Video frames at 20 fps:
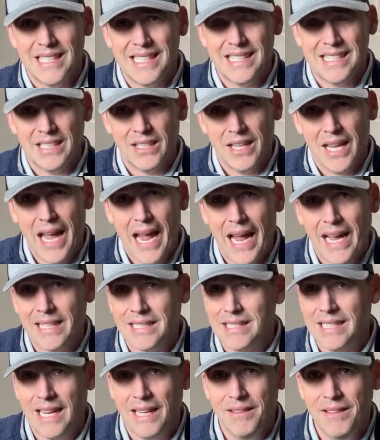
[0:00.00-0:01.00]
is
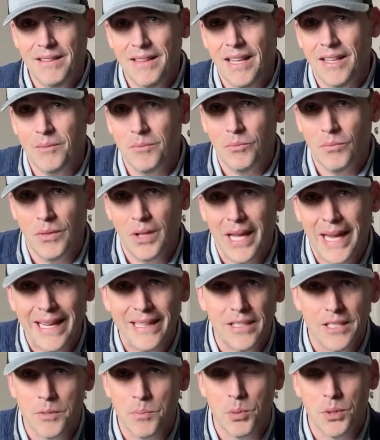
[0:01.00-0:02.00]
last, I think that
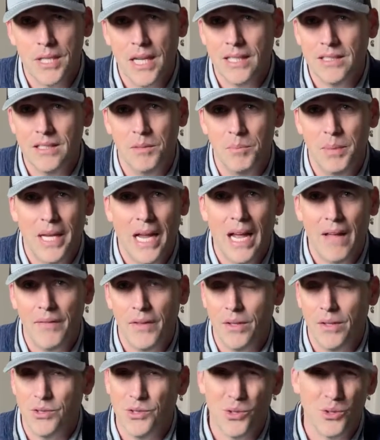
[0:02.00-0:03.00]
land is protected beyond
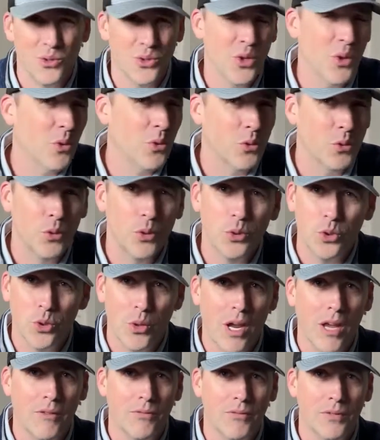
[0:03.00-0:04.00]
there. So there's no through
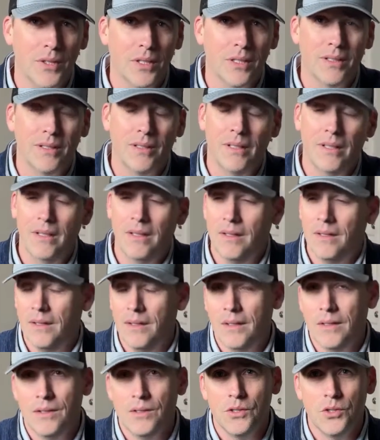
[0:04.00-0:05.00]
traffic,
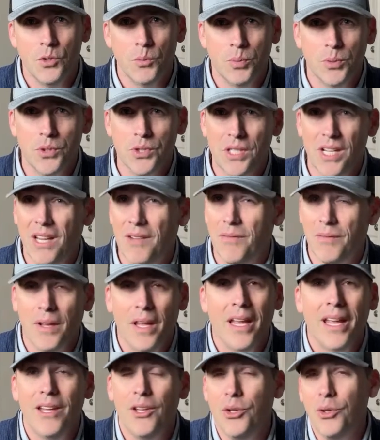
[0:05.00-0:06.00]
super safe.
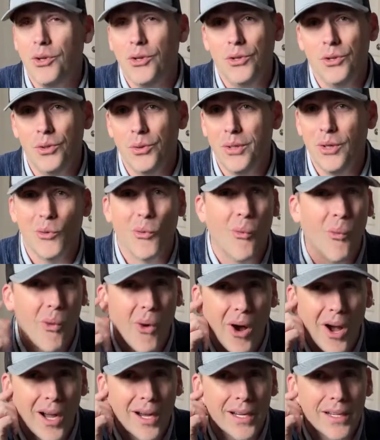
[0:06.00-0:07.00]
You can
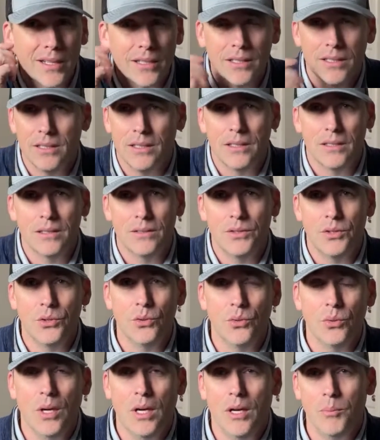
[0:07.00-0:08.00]
walk
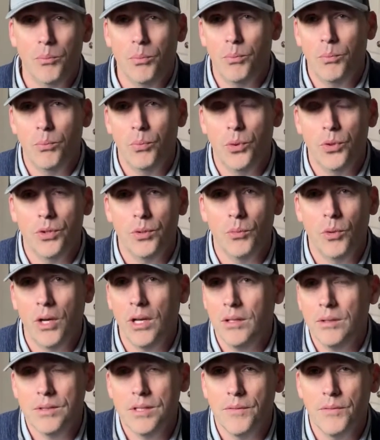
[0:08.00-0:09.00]
to Puerto
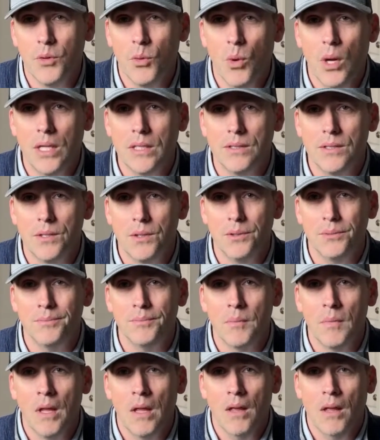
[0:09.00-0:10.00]
Morelos if you want to.
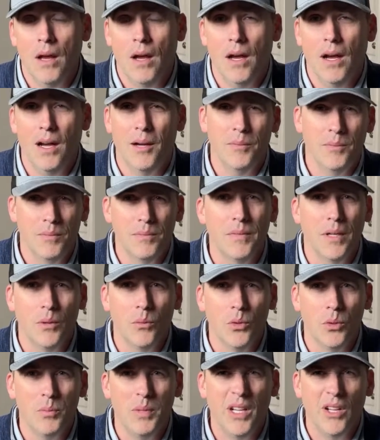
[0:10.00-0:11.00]
It
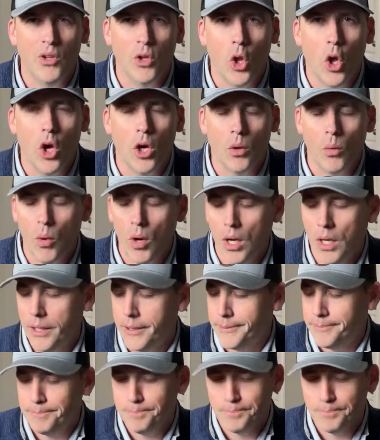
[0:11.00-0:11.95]
would be a long walk.